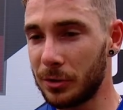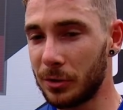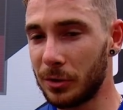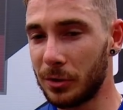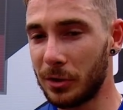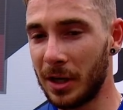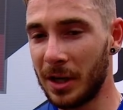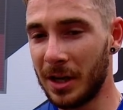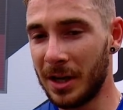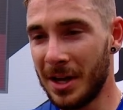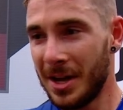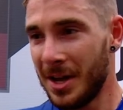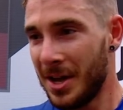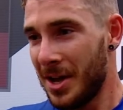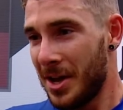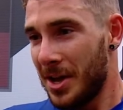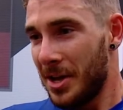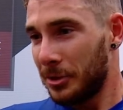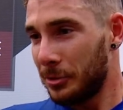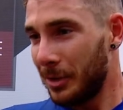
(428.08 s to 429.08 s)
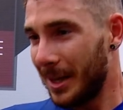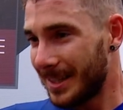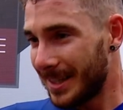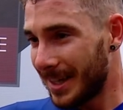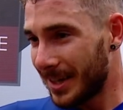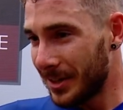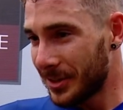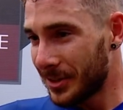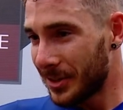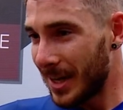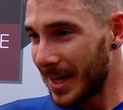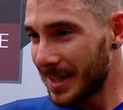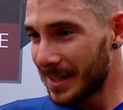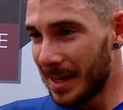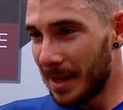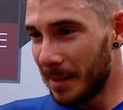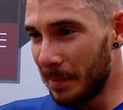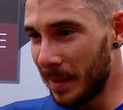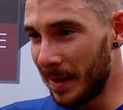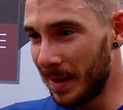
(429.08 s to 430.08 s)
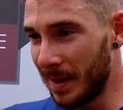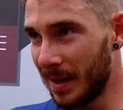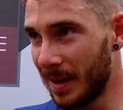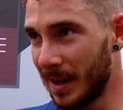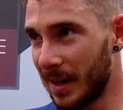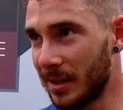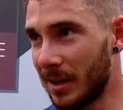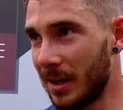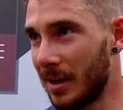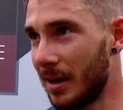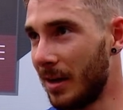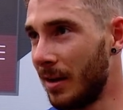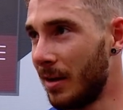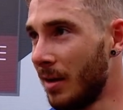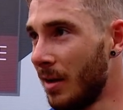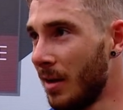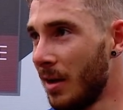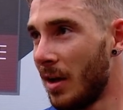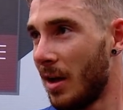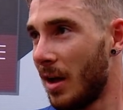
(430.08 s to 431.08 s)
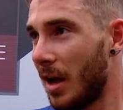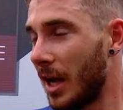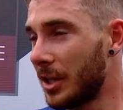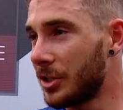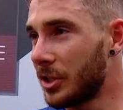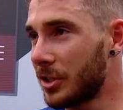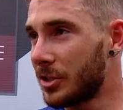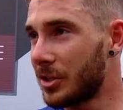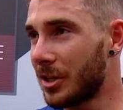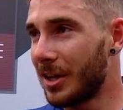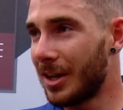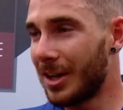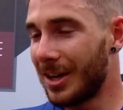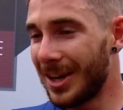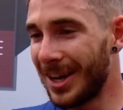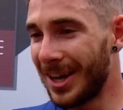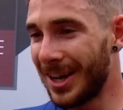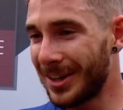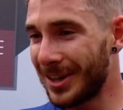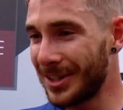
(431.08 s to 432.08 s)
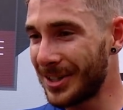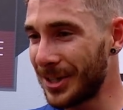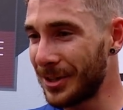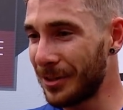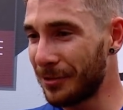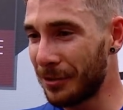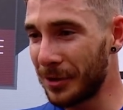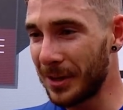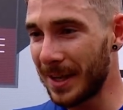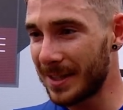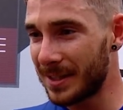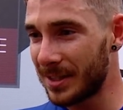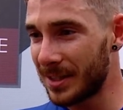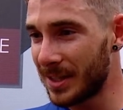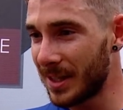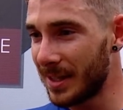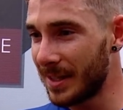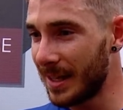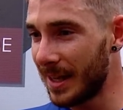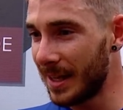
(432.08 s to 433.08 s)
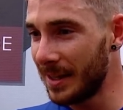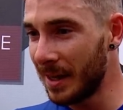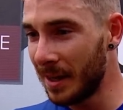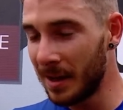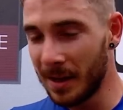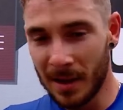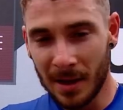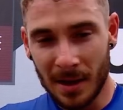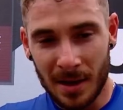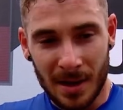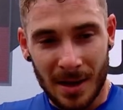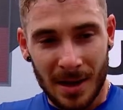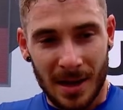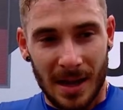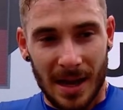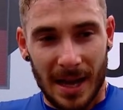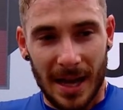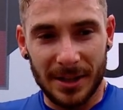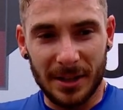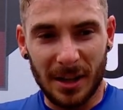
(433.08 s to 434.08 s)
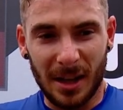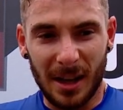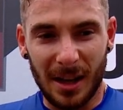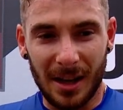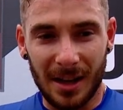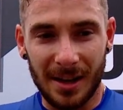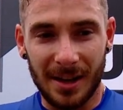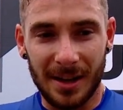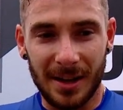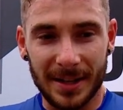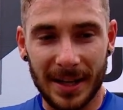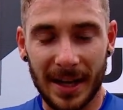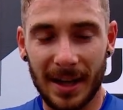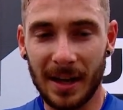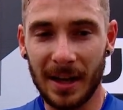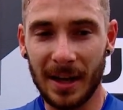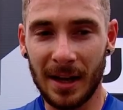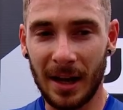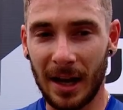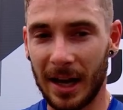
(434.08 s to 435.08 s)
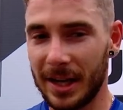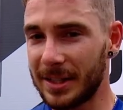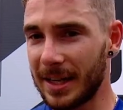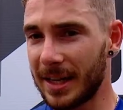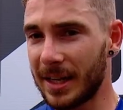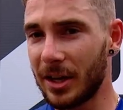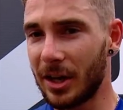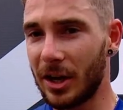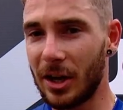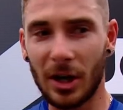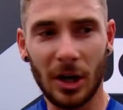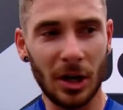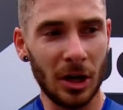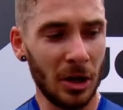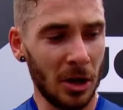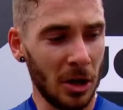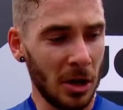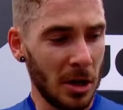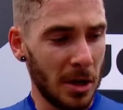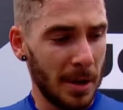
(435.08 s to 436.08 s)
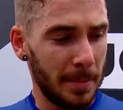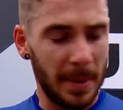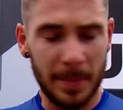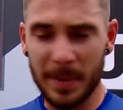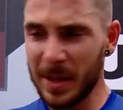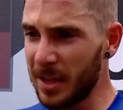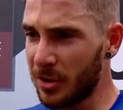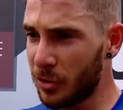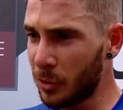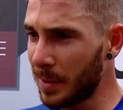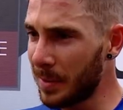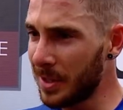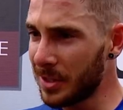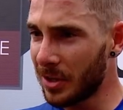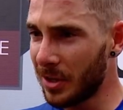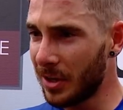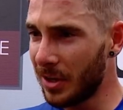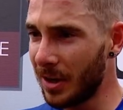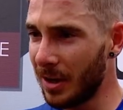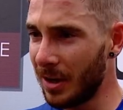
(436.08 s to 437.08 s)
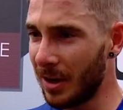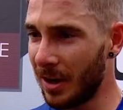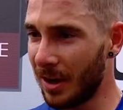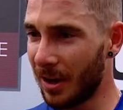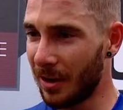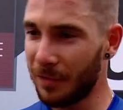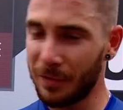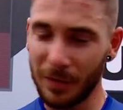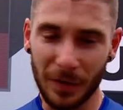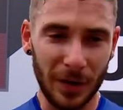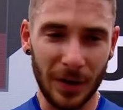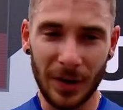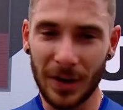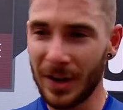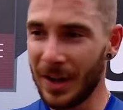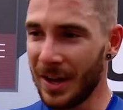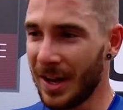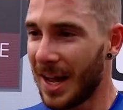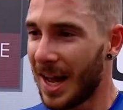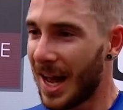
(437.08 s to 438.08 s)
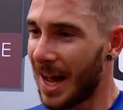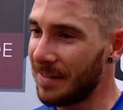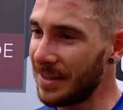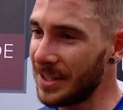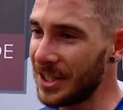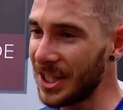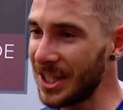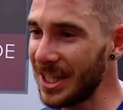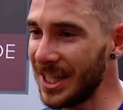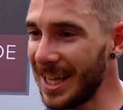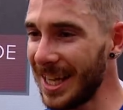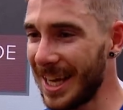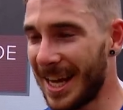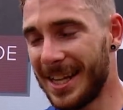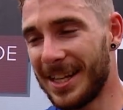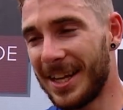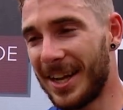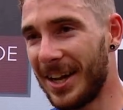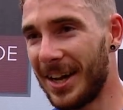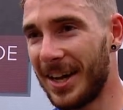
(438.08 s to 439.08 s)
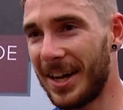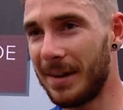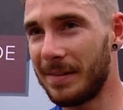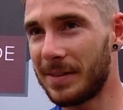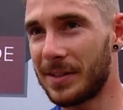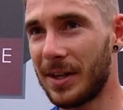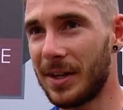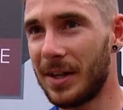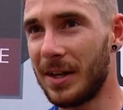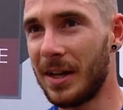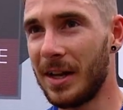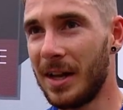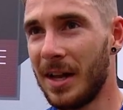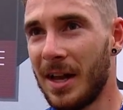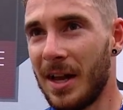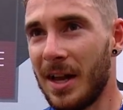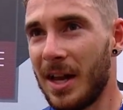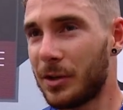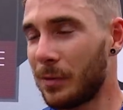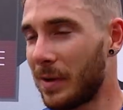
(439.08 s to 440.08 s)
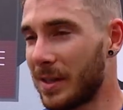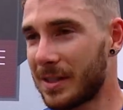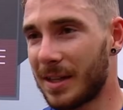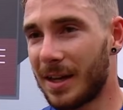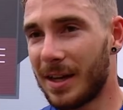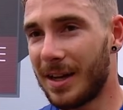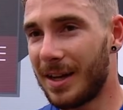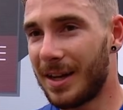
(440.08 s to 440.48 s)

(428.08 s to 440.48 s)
to, to attack on the last lap and uh, I just uh, continue full gas until the end and uh, yeah, I take uh, maybe three meter of uh, Avancini, and uh, after it was